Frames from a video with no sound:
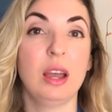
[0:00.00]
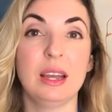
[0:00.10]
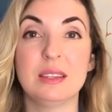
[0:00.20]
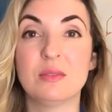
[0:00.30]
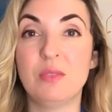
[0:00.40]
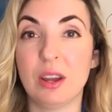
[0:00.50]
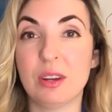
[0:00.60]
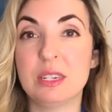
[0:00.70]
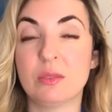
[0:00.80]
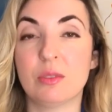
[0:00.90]
is very
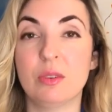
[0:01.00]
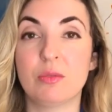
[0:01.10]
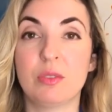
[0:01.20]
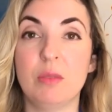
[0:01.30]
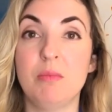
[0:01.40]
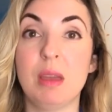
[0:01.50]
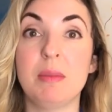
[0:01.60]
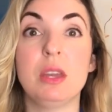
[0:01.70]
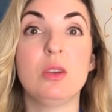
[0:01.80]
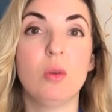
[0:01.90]
different from maybe
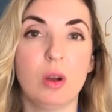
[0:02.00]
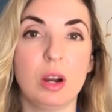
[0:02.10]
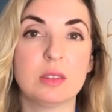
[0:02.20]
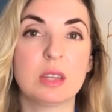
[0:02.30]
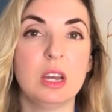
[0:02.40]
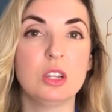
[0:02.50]
yours.